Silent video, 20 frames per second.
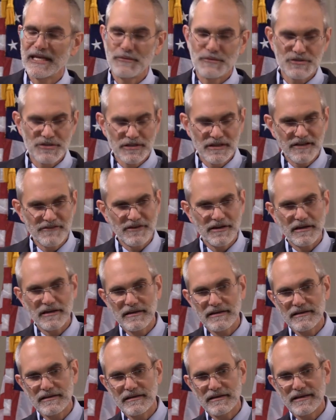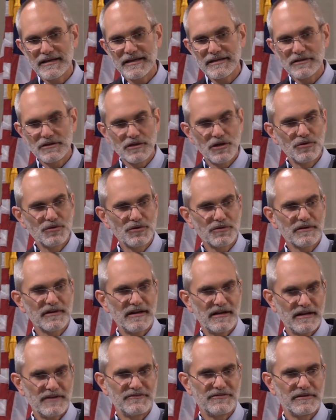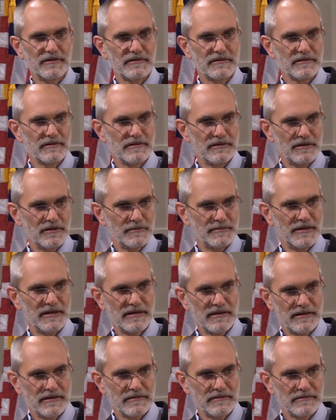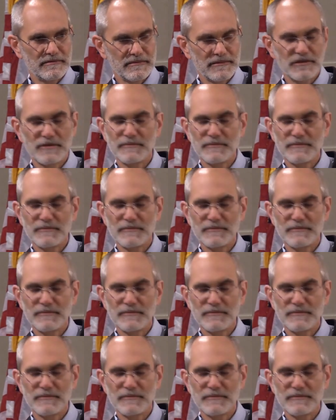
And he was living in a local convent near mine